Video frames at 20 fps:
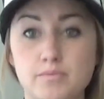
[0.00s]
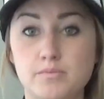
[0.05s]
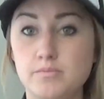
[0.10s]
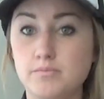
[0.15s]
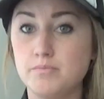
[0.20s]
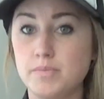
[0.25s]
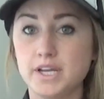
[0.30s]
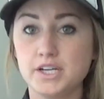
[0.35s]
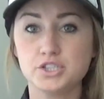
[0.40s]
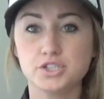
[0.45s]

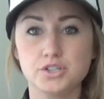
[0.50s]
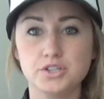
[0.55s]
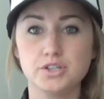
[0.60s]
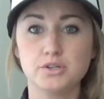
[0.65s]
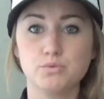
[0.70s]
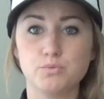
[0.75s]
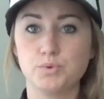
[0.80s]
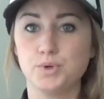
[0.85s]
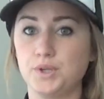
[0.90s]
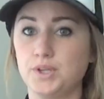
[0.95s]
make sure
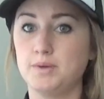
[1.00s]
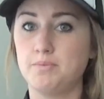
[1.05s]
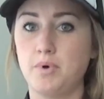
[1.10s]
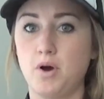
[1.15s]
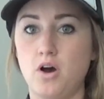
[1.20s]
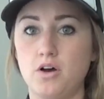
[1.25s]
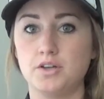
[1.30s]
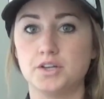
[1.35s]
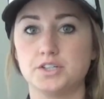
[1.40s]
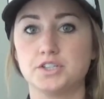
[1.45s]
you're really
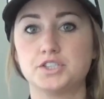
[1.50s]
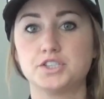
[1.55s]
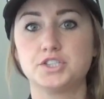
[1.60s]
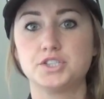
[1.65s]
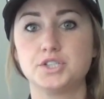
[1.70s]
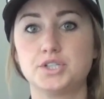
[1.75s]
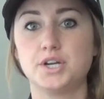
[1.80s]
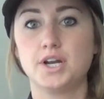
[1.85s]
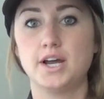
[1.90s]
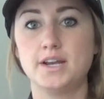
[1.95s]

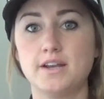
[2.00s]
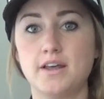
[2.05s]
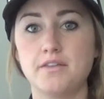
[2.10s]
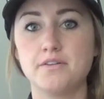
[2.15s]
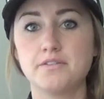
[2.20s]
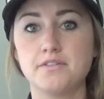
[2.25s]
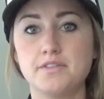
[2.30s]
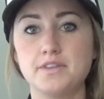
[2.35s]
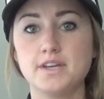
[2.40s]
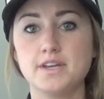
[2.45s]
polished.
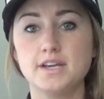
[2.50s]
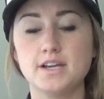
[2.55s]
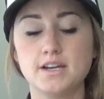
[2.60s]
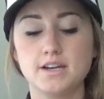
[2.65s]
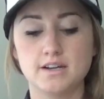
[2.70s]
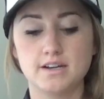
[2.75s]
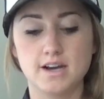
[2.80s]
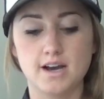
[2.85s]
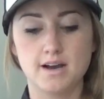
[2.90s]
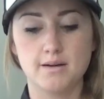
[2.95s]
Another thing,
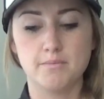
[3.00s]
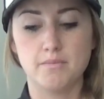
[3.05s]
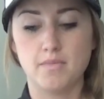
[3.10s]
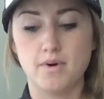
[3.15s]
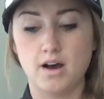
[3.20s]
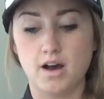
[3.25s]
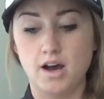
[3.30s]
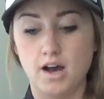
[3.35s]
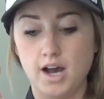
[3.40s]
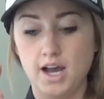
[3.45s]

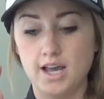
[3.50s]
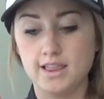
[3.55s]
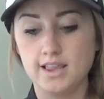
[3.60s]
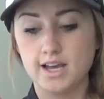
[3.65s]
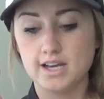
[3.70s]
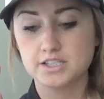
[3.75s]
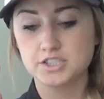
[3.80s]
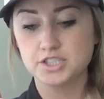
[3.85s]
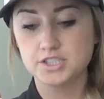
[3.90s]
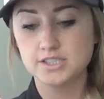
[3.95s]

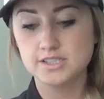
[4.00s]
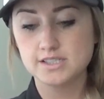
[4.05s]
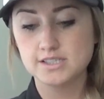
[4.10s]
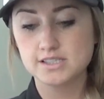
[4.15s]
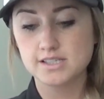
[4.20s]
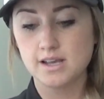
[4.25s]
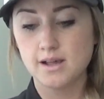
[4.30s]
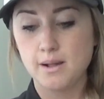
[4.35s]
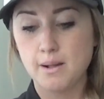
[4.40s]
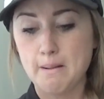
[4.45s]

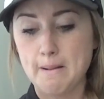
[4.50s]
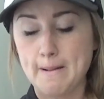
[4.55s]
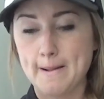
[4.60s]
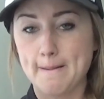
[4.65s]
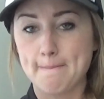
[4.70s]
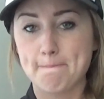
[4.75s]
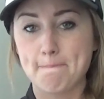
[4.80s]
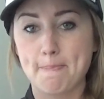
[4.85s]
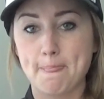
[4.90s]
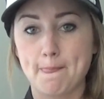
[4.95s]
eyelashes.
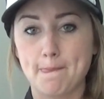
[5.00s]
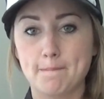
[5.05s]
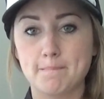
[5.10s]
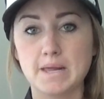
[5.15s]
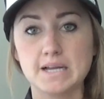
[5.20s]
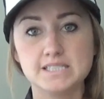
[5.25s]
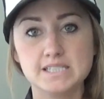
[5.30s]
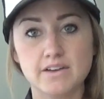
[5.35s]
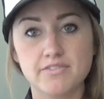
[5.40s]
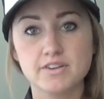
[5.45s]

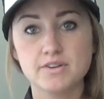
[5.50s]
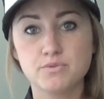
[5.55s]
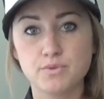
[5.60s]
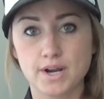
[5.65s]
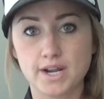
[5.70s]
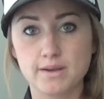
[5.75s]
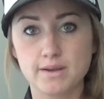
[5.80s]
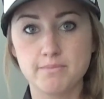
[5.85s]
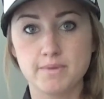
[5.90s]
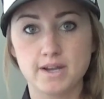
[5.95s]
I definitely
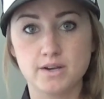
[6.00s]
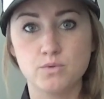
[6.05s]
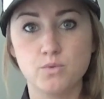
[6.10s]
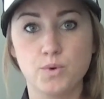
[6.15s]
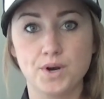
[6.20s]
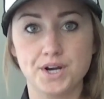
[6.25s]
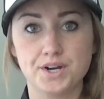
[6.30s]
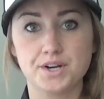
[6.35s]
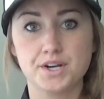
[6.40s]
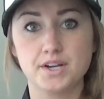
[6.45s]
recommend
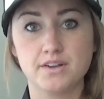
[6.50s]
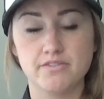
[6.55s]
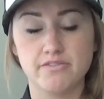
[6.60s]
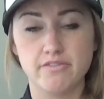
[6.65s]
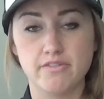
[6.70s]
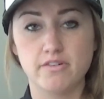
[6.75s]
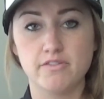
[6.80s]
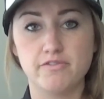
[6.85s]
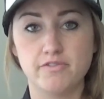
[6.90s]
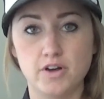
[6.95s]
wearing
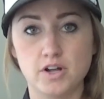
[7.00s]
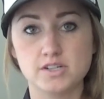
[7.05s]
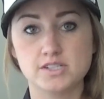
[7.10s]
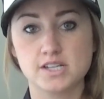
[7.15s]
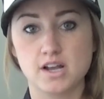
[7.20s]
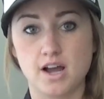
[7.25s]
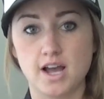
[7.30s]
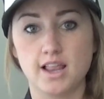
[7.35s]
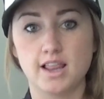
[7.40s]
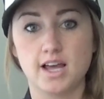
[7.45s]
false
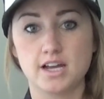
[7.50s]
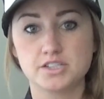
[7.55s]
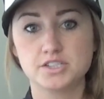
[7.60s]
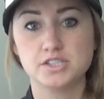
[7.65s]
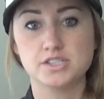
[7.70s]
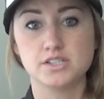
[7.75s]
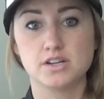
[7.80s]
eyelashes